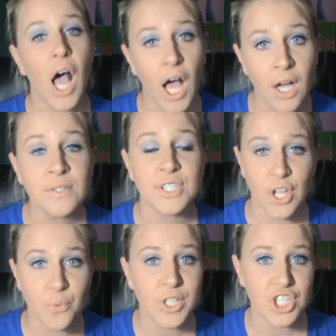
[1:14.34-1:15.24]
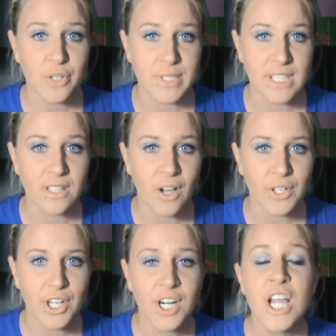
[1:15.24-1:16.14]
Also, when she was a
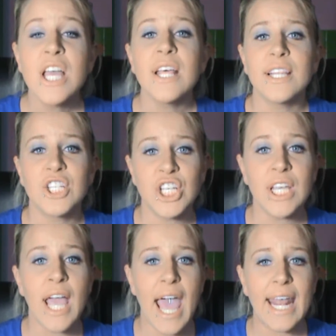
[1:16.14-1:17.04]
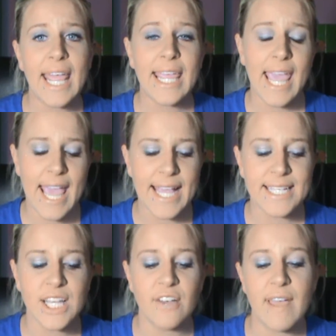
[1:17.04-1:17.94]
lawyer, she had a
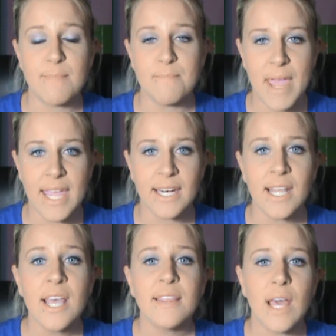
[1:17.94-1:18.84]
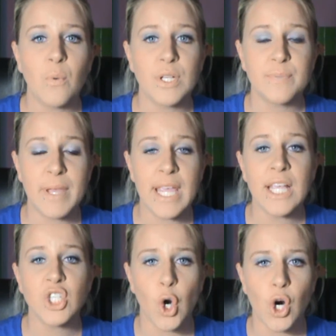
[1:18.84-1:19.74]
case of a man that was
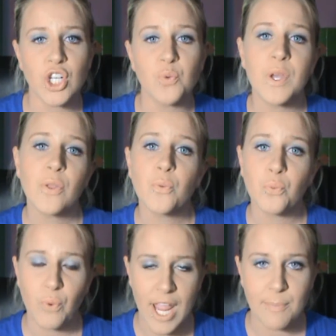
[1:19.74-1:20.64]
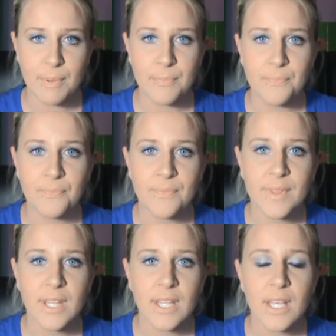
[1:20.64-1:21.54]
being charged with rape.
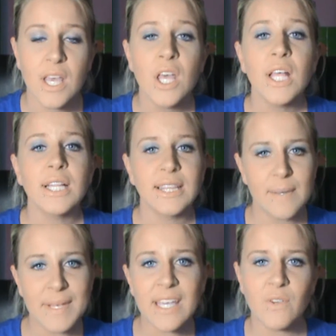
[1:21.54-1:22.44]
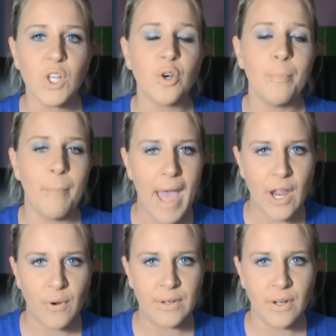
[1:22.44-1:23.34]
Let me give you a little
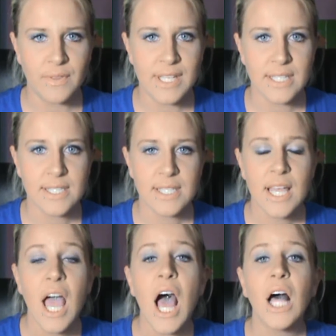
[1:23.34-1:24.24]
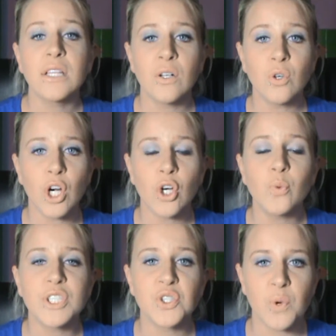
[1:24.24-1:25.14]
background on this. A little girl
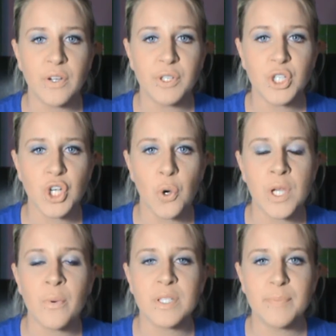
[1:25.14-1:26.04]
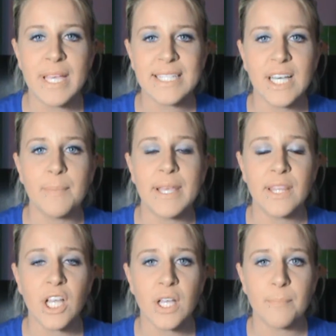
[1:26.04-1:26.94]
was 12 years old and was picked up
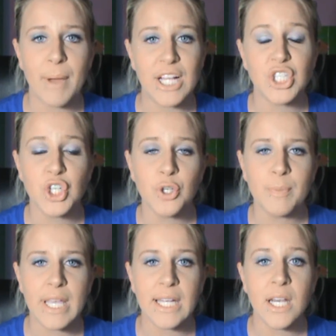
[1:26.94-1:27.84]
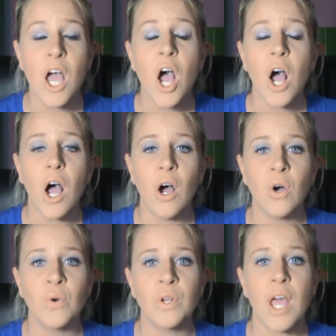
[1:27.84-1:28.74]
by two men
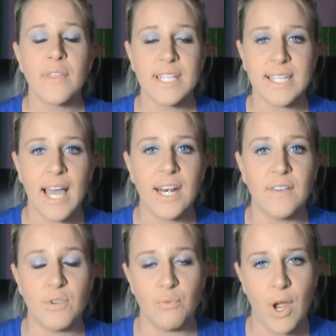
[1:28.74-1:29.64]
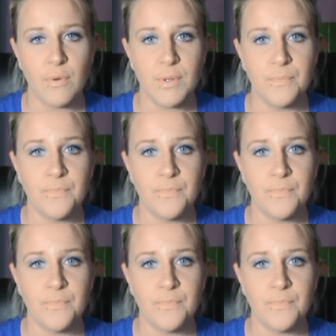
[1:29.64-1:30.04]
on the side of the road.